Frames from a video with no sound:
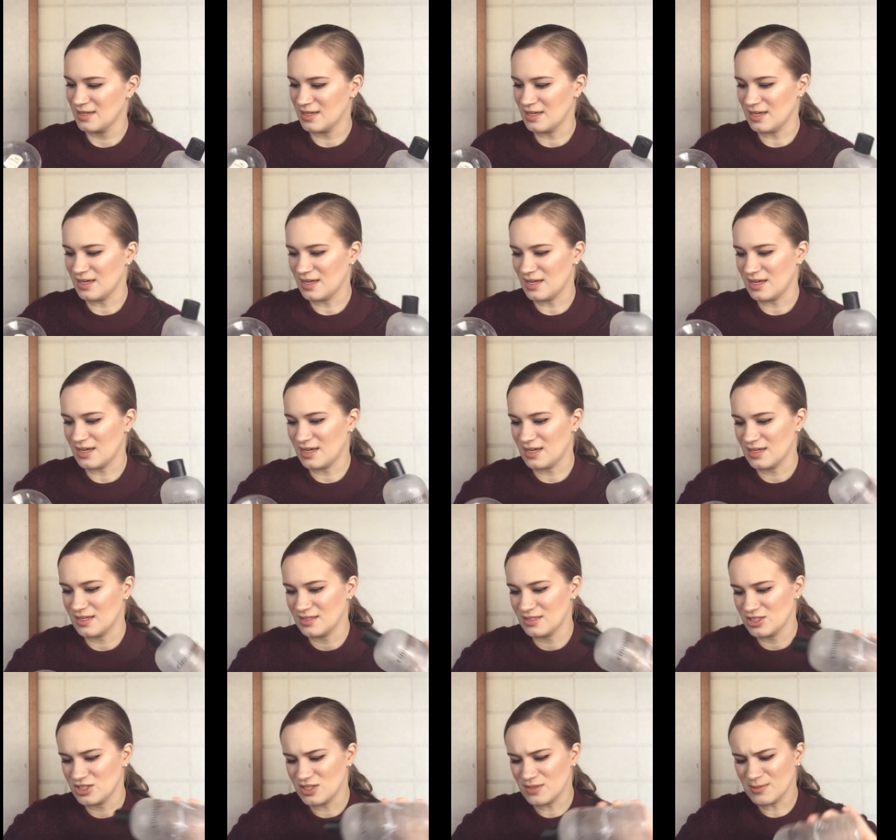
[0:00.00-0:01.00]

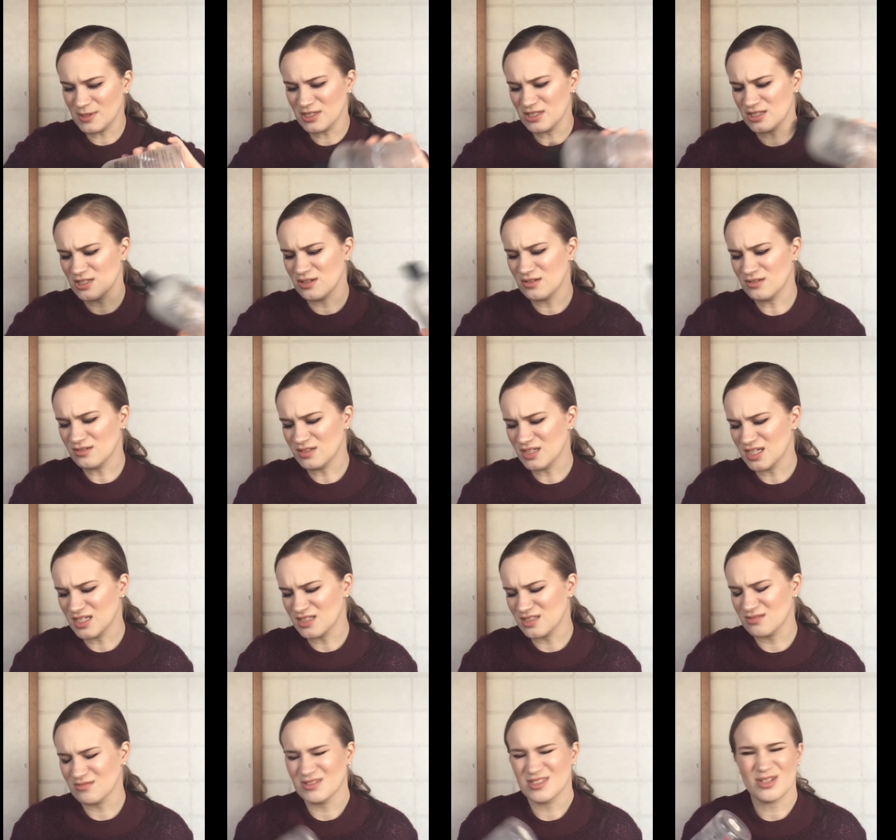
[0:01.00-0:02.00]
And Shimmering Snow
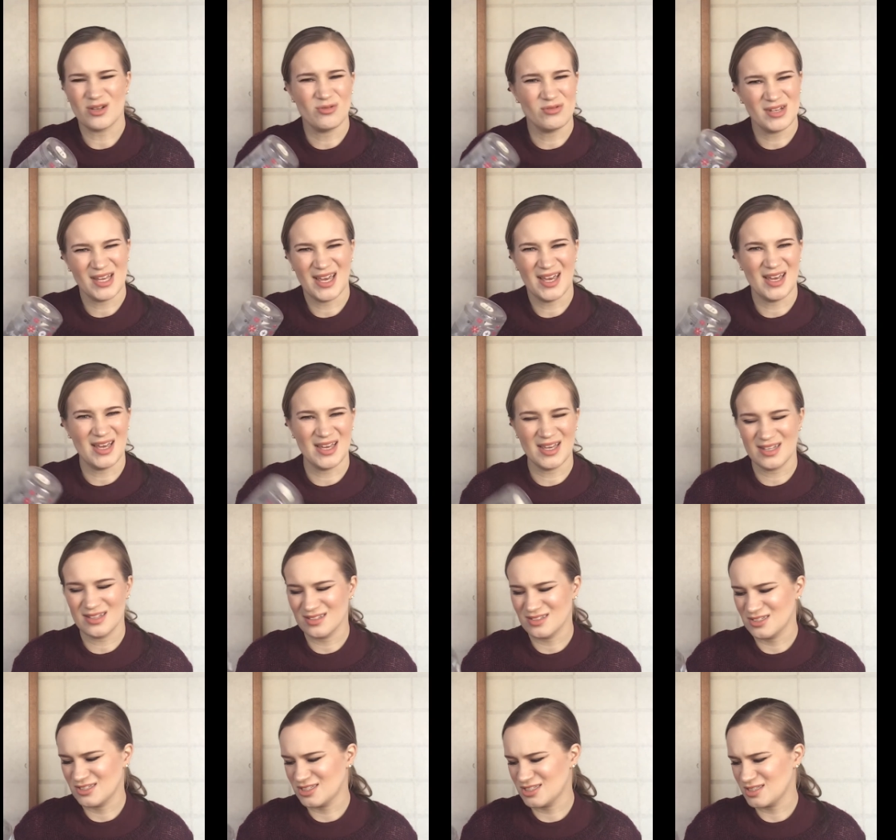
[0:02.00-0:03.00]
Lace was okay. It
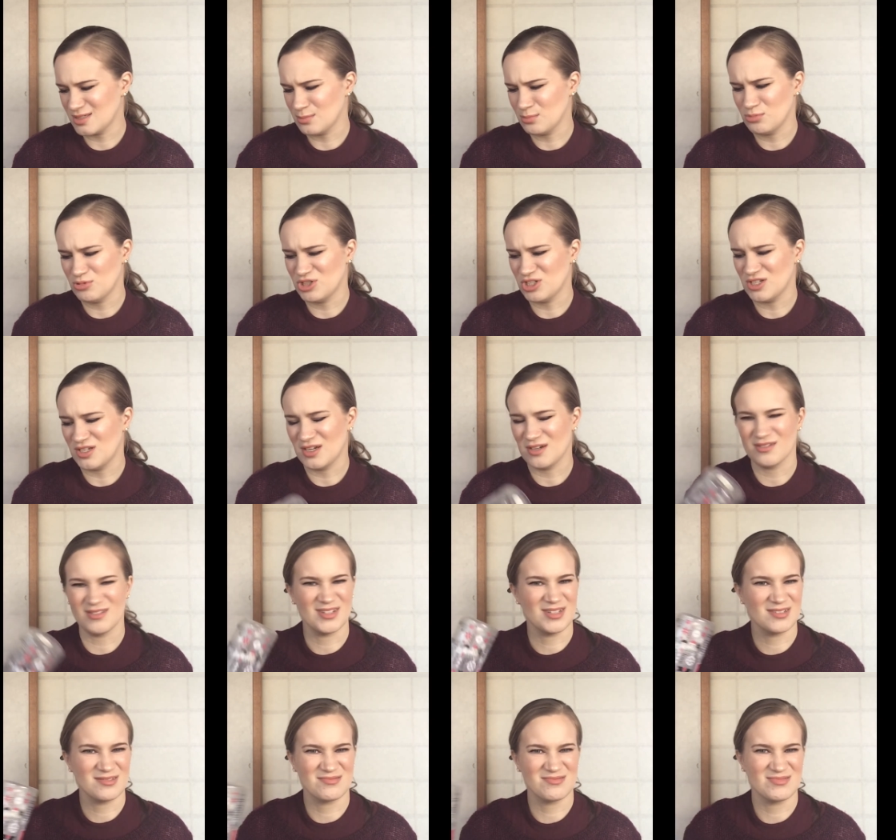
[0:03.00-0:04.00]
was just some generic
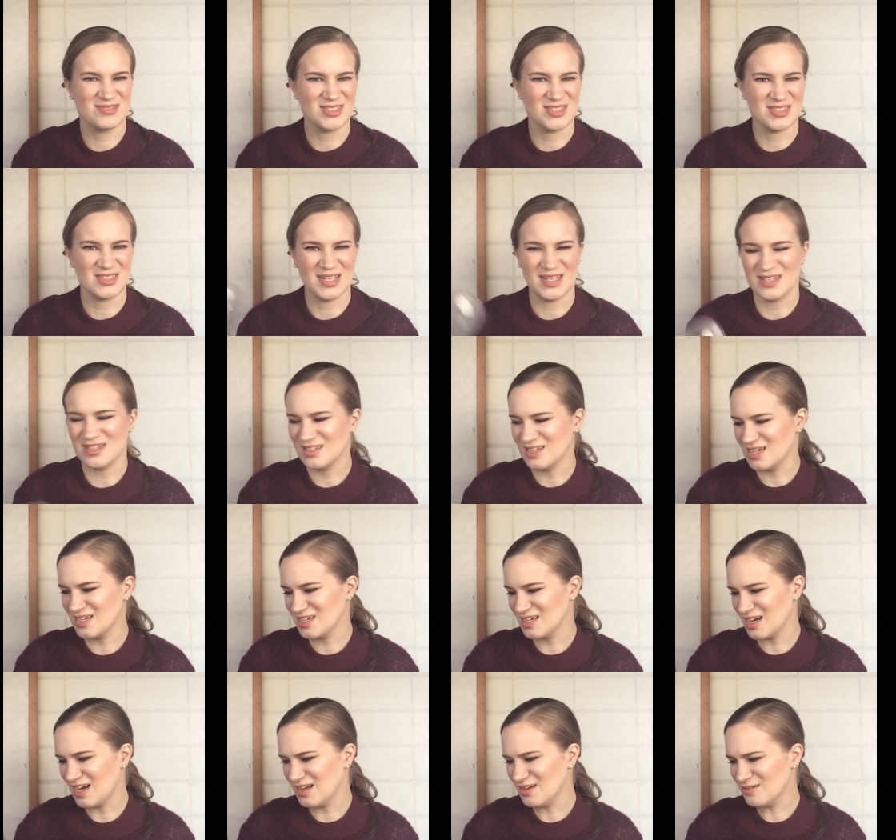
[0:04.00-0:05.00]
scent.
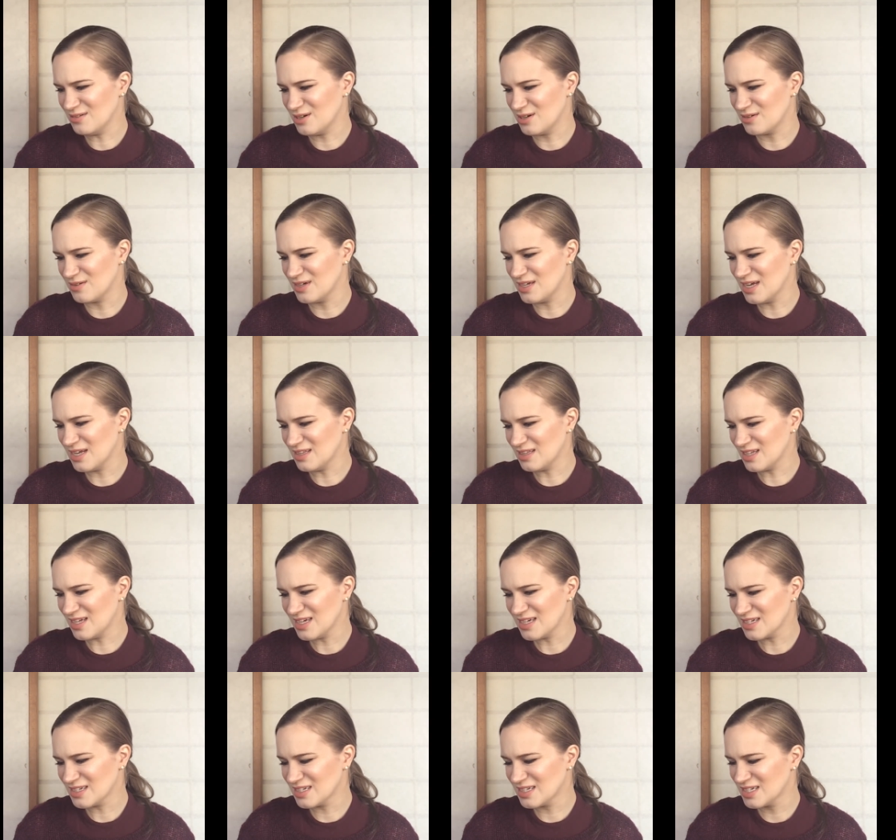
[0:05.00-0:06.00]
Like, I don't know. And
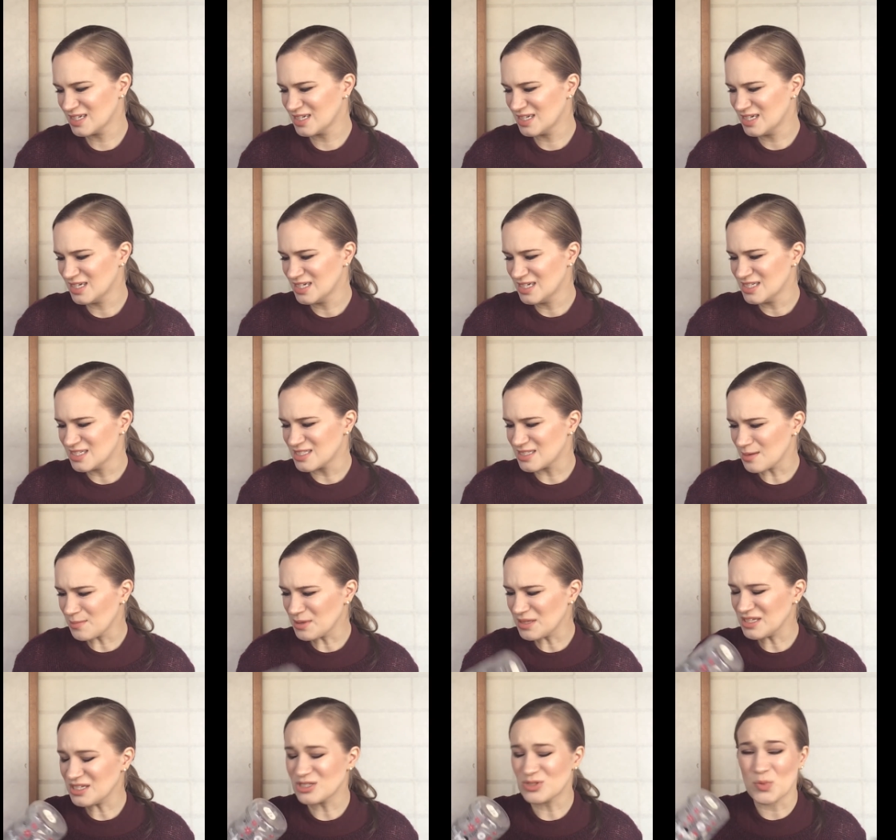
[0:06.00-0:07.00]
like, some of
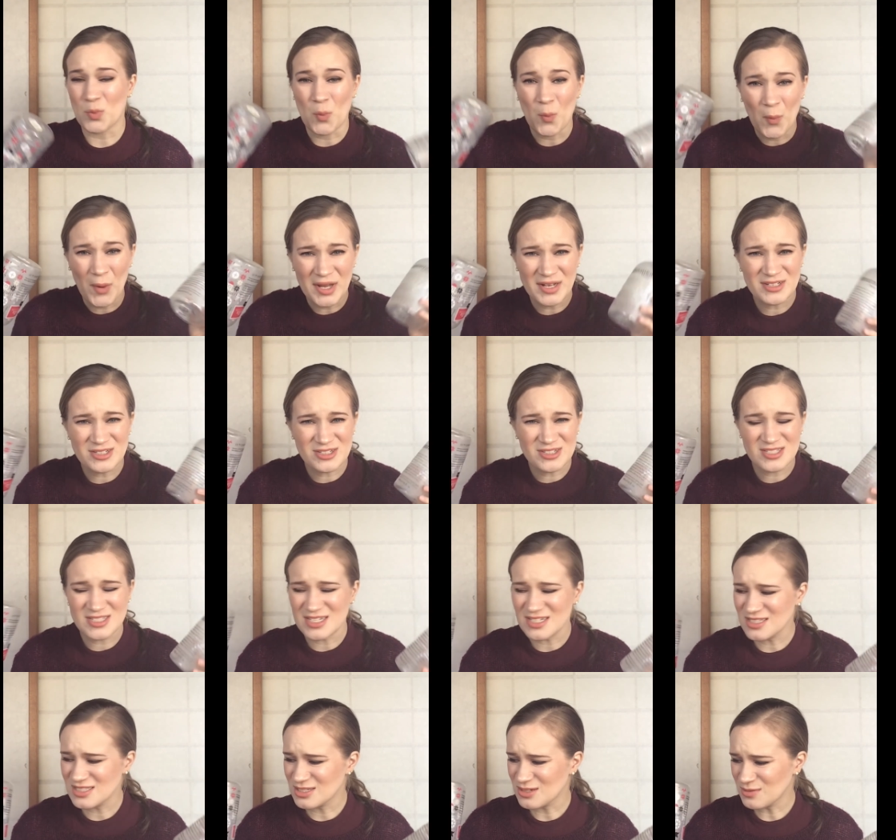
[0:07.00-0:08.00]
these winter
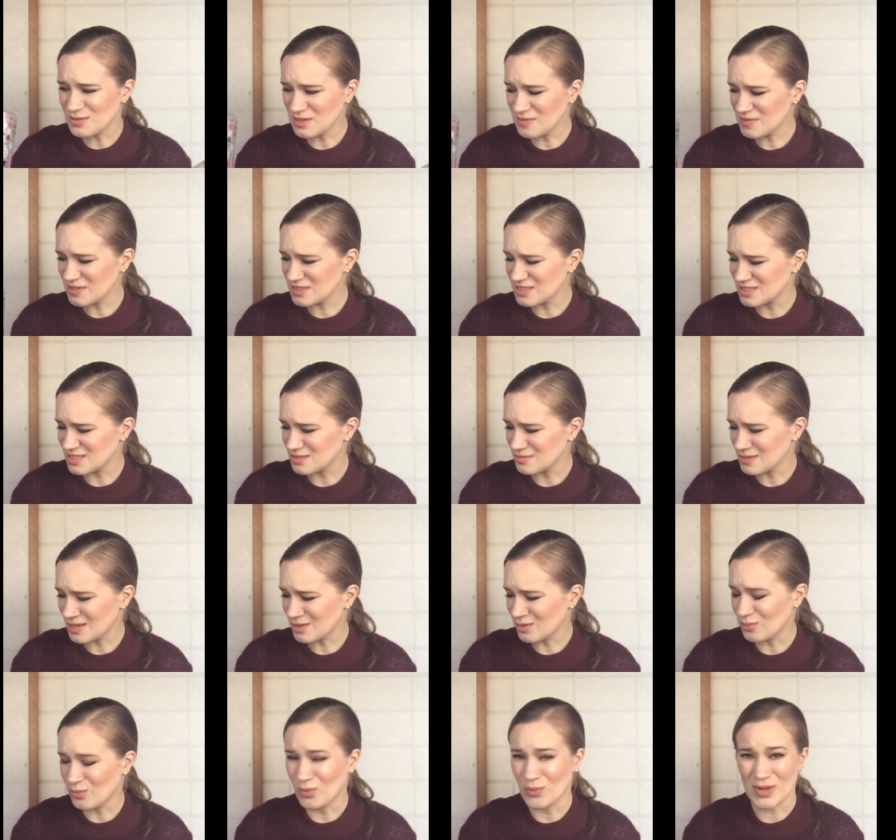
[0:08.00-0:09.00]
scents don't even
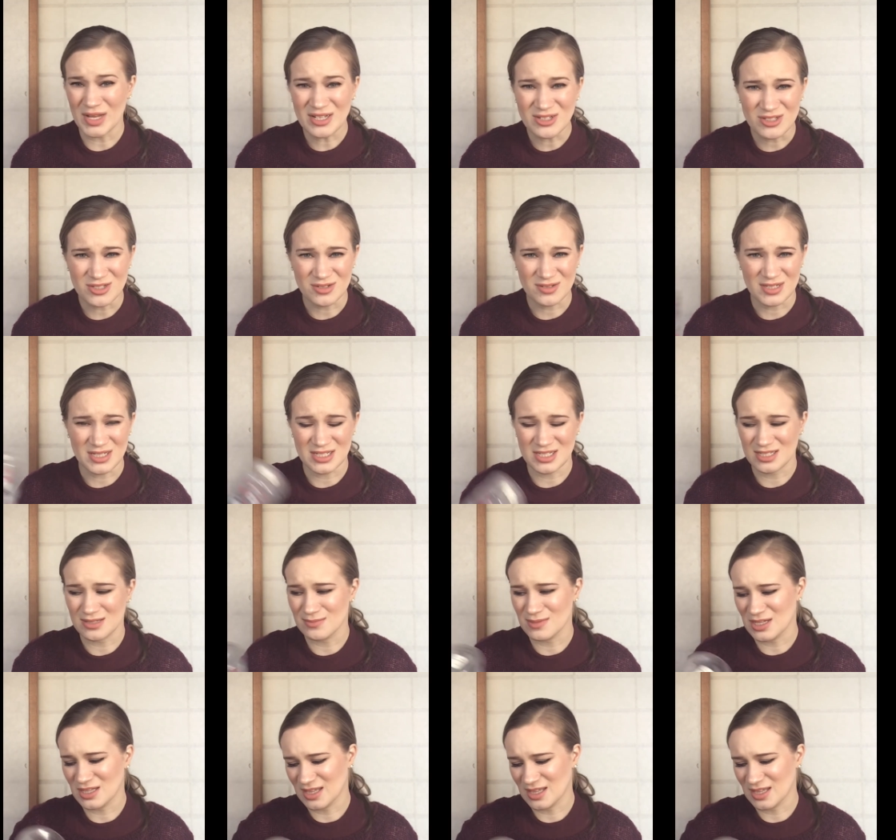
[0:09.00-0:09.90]
smell wintry to me.